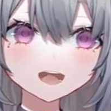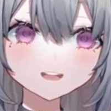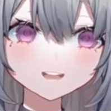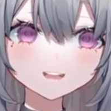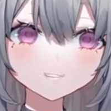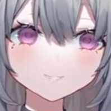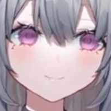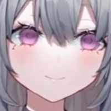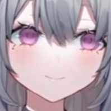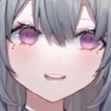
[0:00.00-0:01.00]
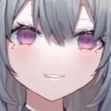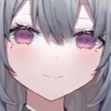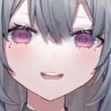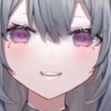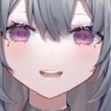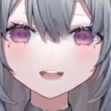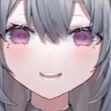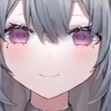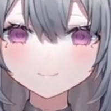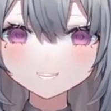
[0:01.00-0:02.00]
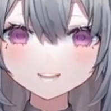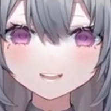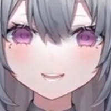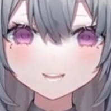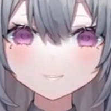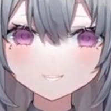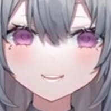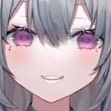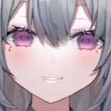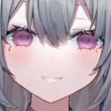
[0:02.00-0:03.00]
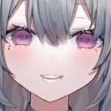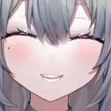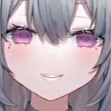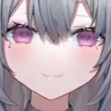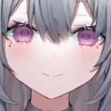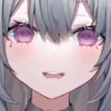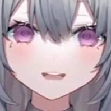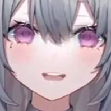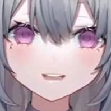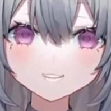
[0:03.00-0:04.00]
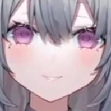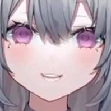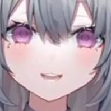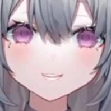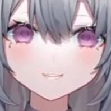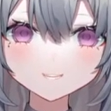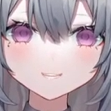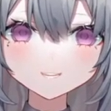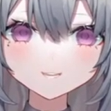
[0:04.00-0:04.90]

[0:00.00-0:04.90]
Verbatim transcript: I need you to stop talking, Emily. We need to sell our bed, and then we also.